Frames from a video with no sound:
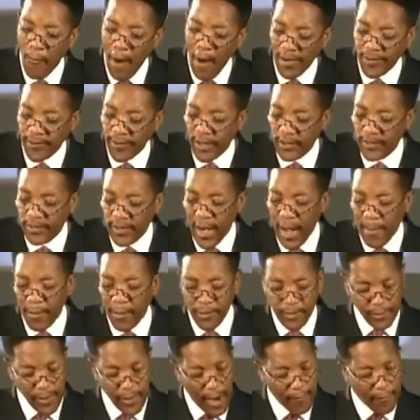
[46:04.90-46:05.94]
Watch this. And I'm
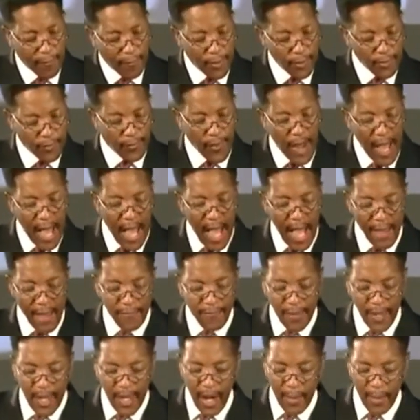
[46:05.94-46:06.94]
going to start with verse 5